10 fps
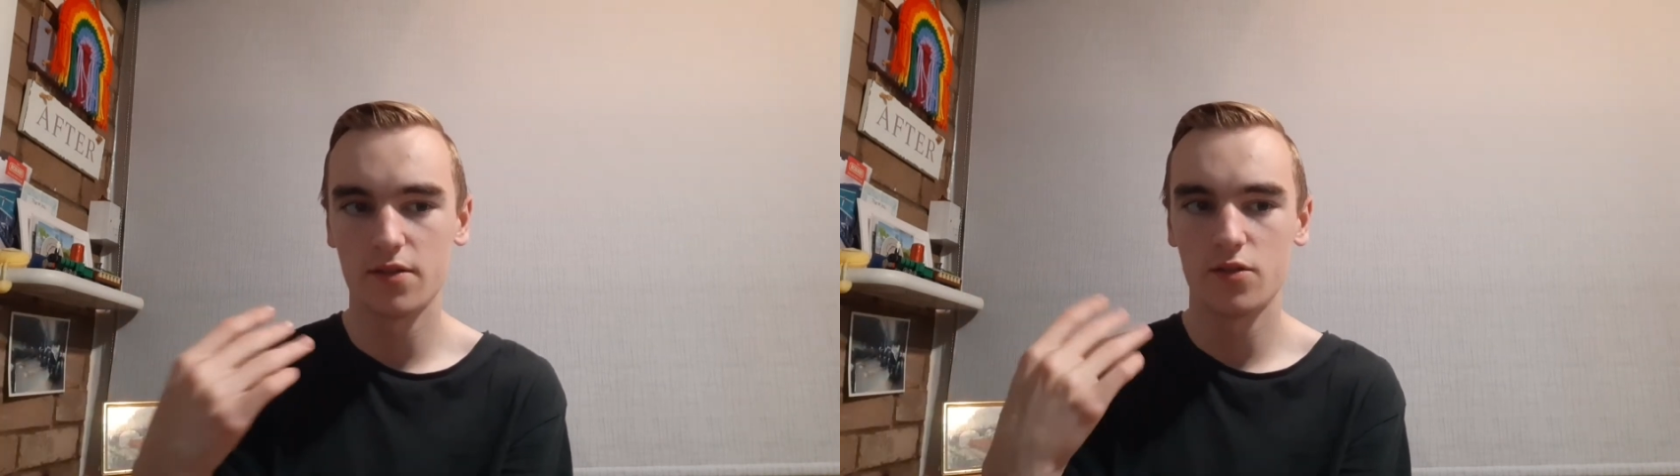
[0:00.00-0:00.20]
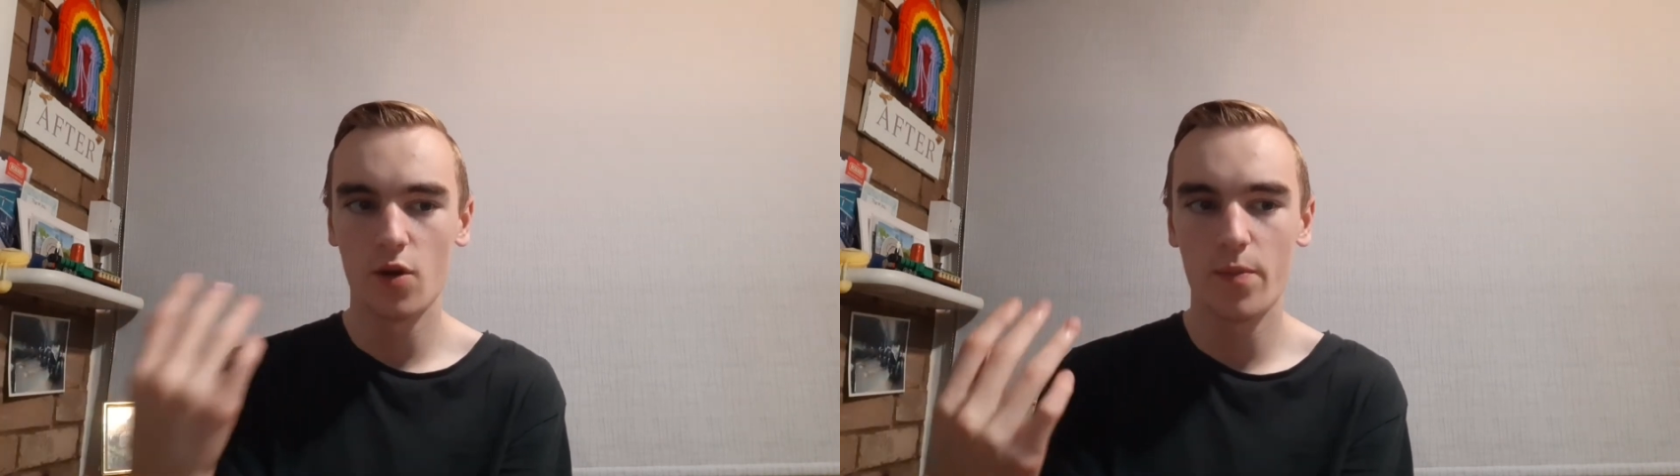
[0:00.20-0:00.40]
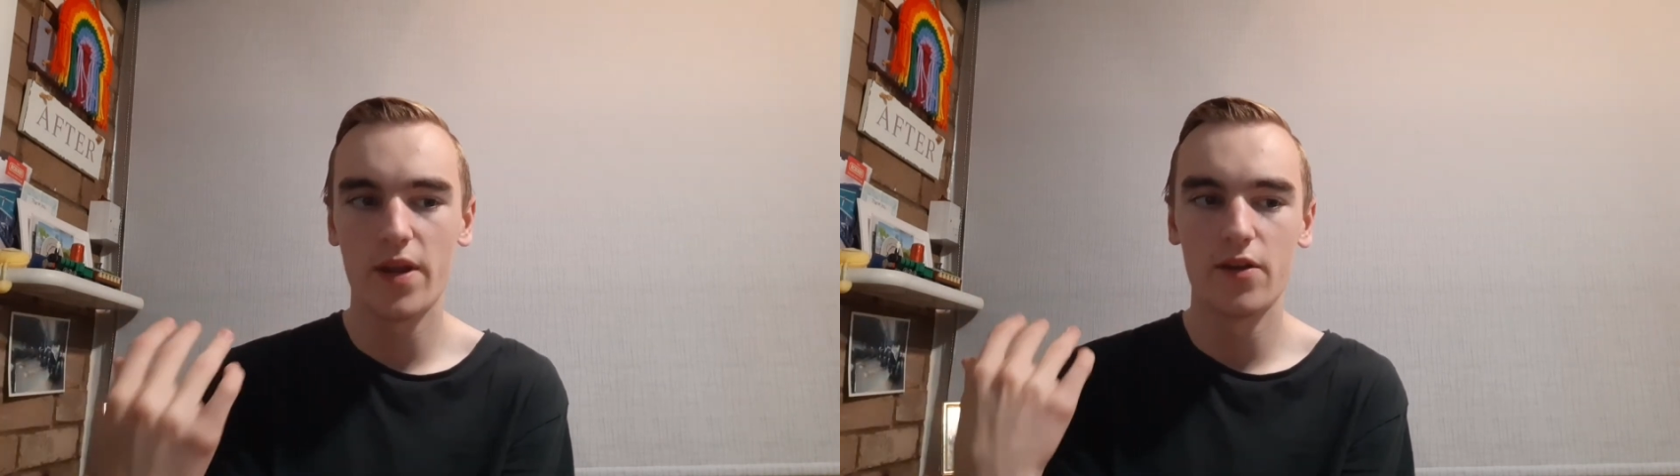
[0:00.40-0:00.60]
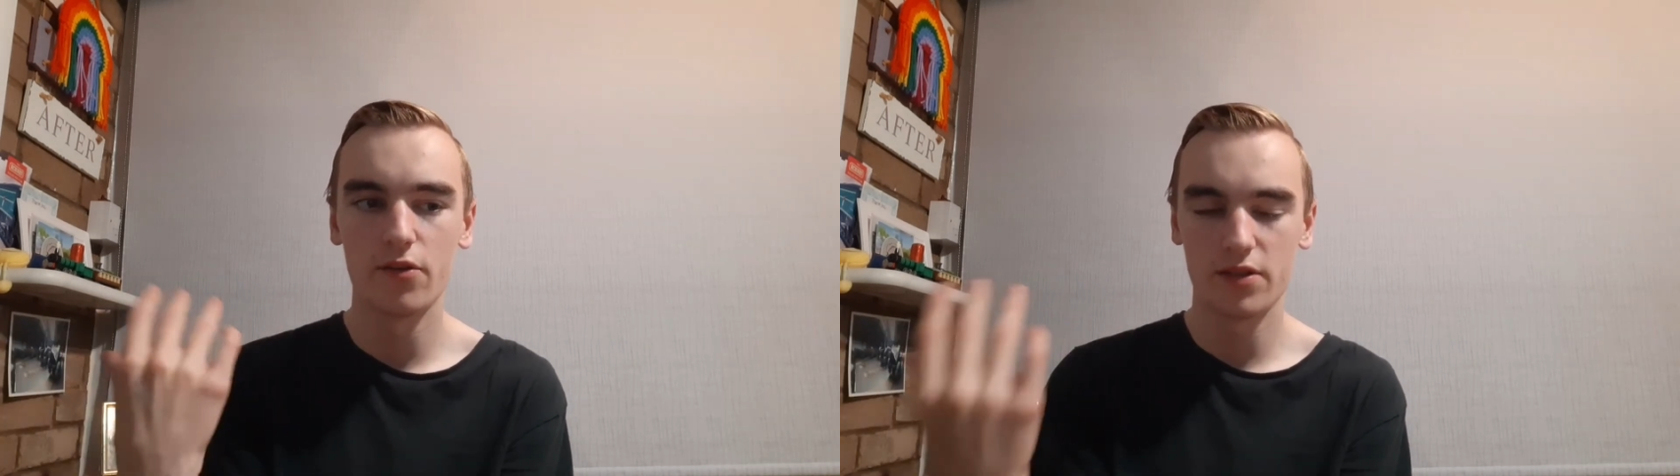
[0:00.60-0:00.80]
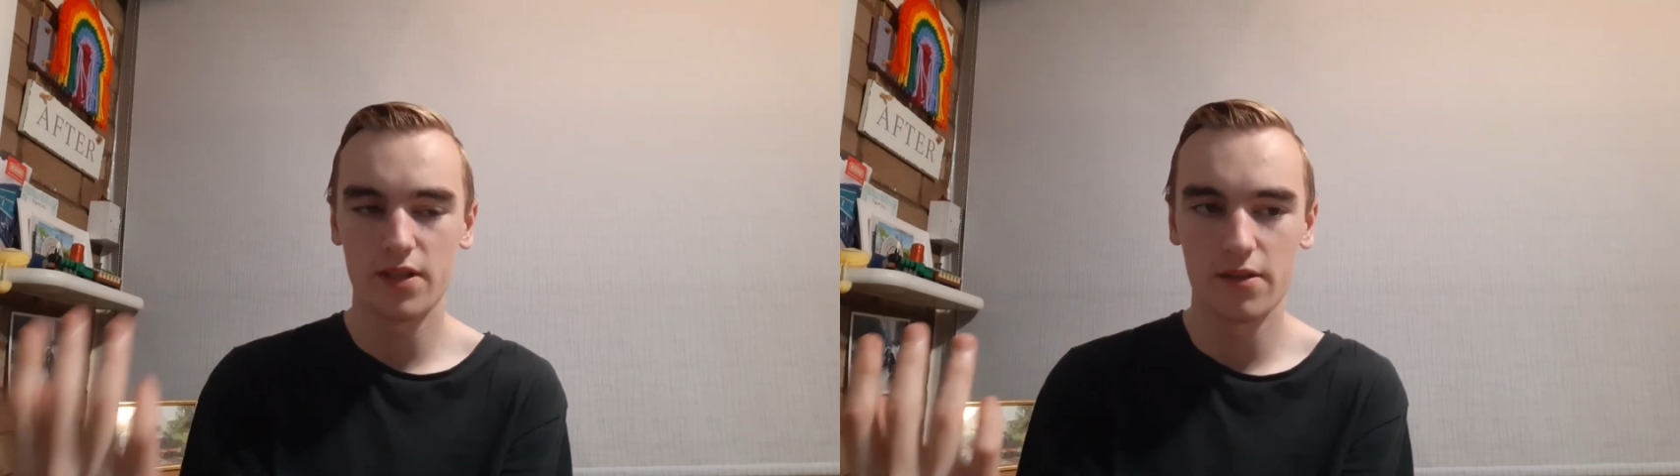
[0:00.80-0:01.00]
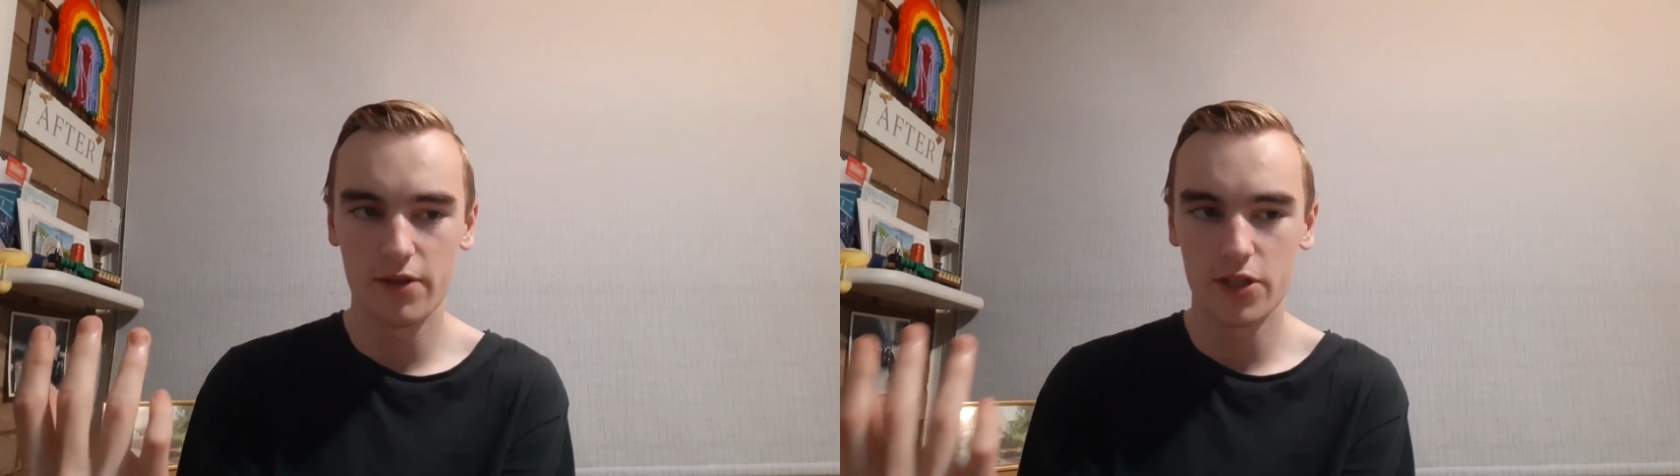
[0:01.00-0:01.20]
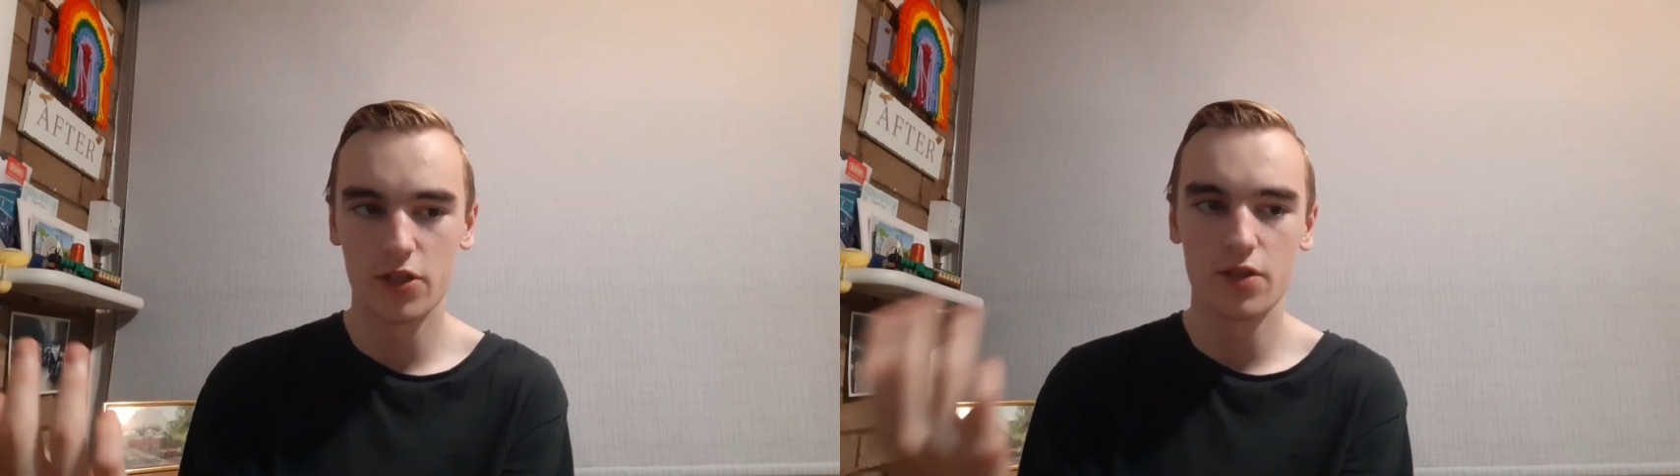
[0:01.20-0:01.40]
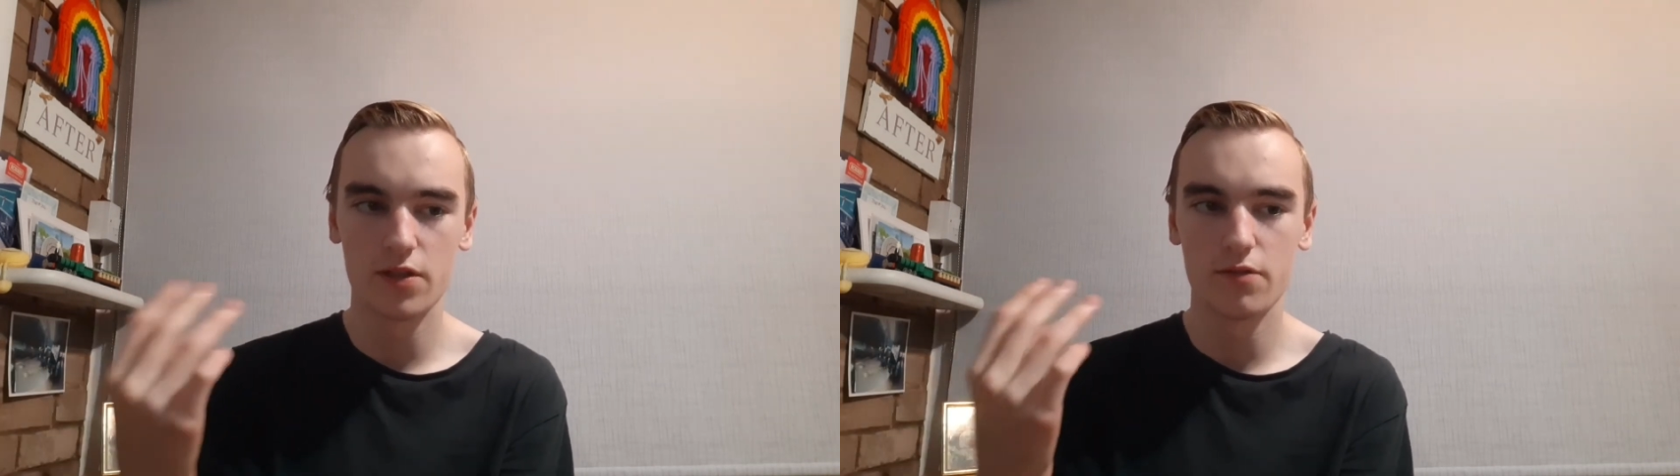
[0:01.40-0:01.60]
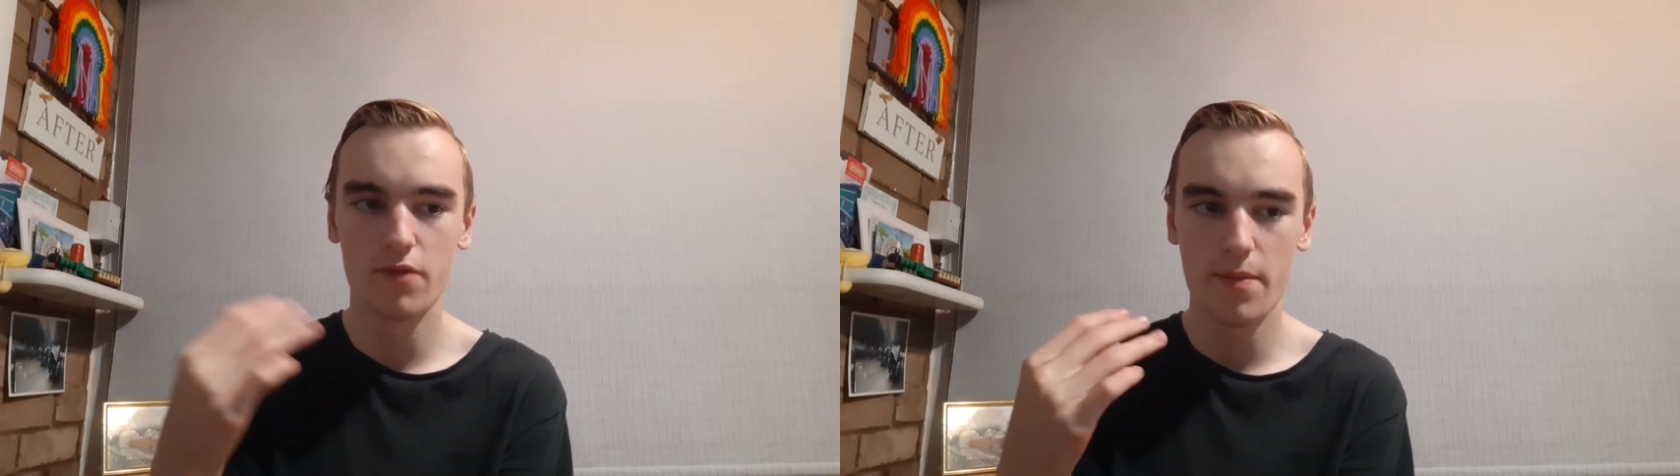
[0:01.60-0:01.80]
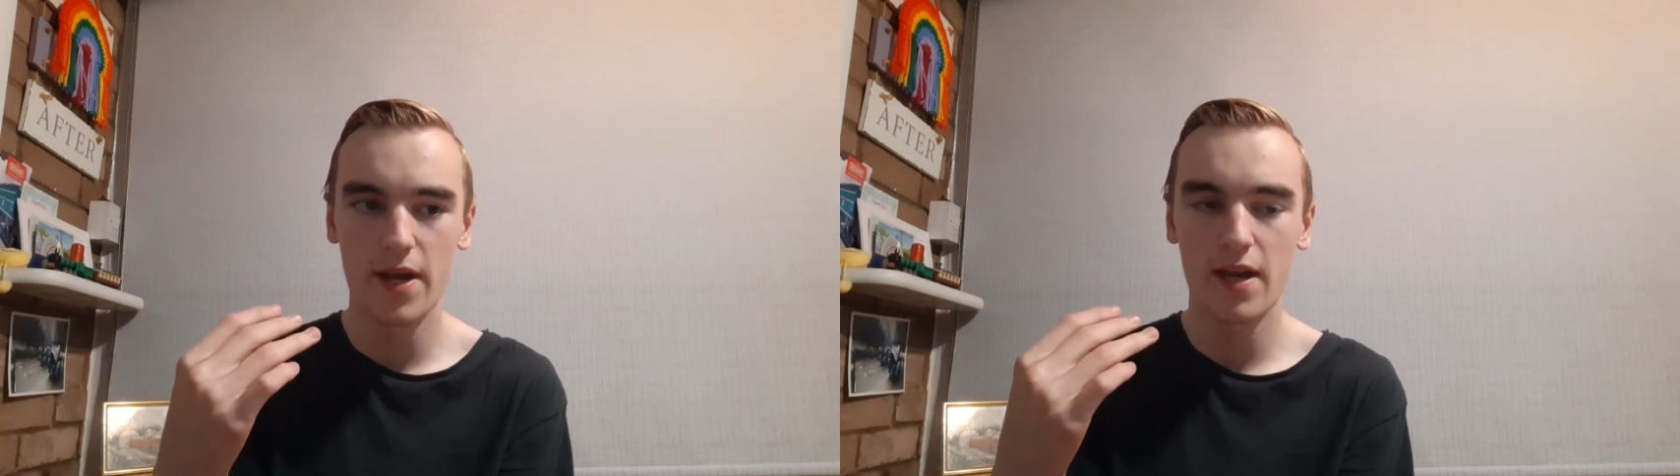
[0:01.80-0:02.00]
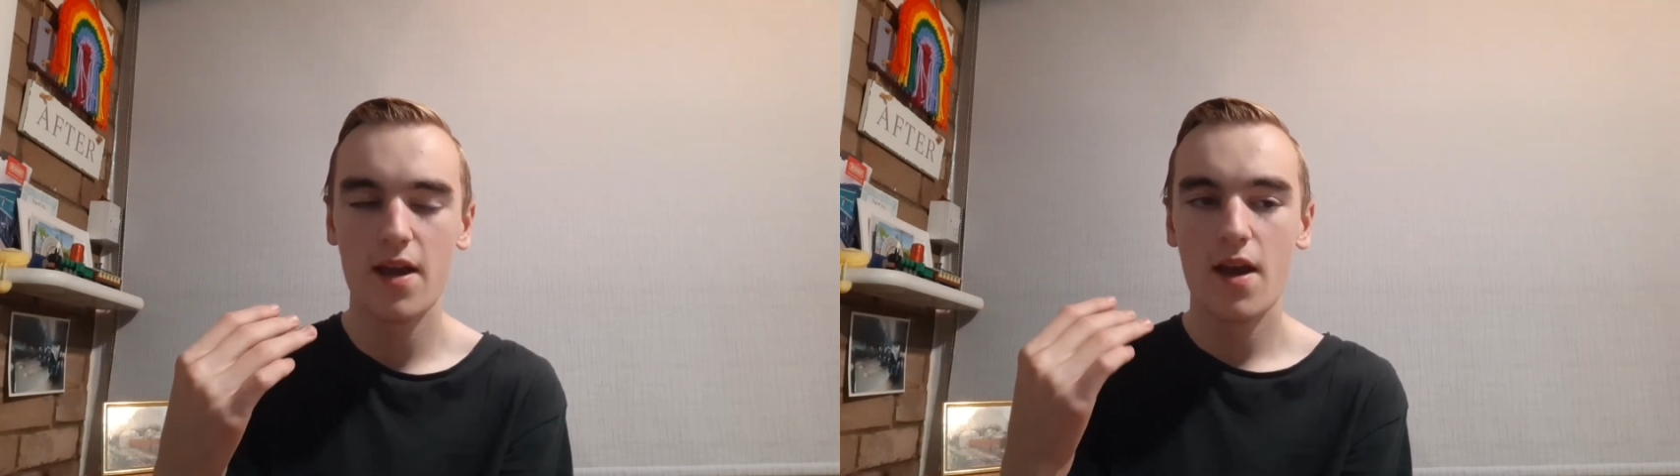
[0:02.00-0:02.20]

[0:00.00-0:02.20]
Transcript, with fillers: top end or acceleration as the Rimac.